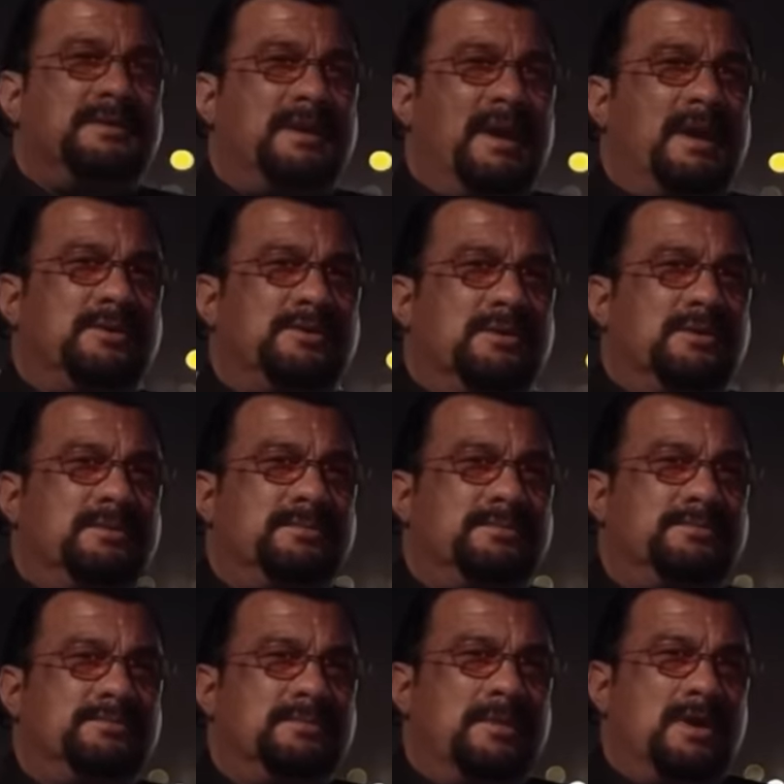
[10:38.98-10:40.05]
Seagal gets an
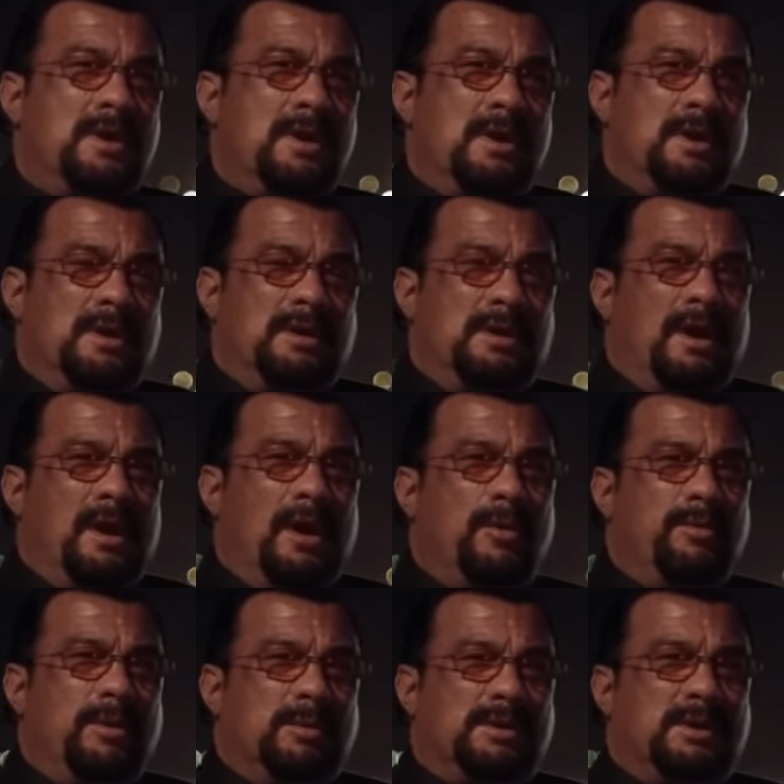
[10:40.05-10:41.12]
itchy hand mid-scene.
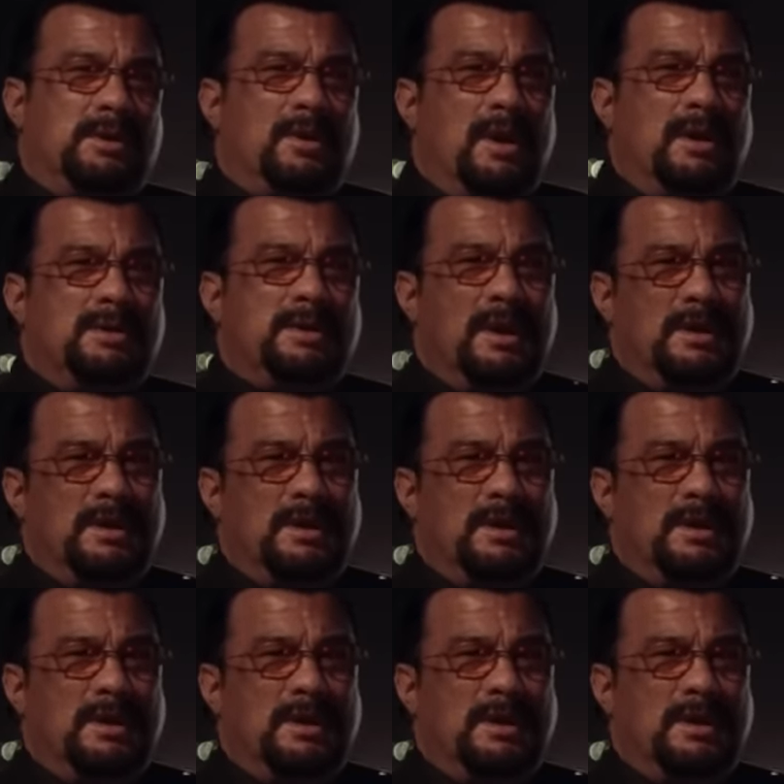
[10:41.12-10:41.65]
No need for